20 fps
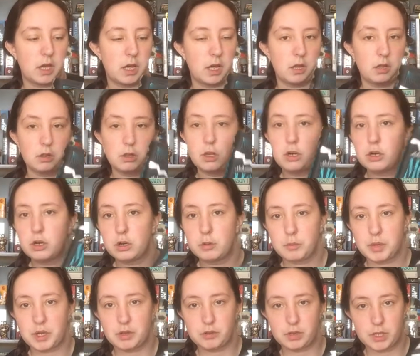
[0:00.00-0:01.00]
learn
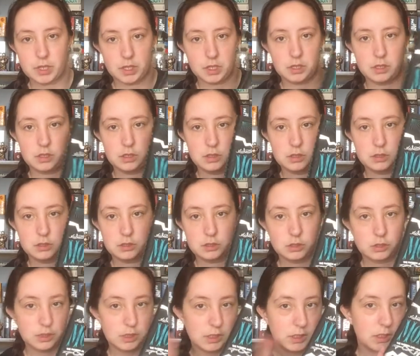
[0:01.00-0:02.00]
about that.
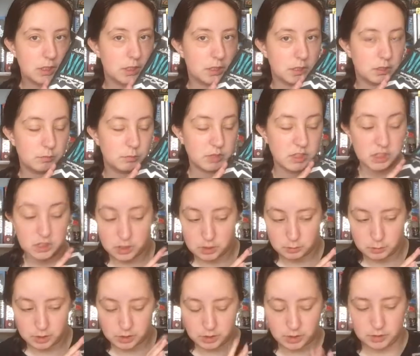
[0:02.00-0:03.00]
So yeah, I'm excited
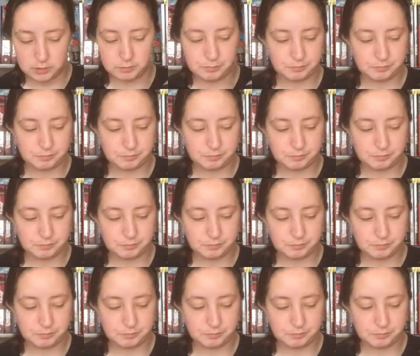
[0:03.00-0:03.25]
about that.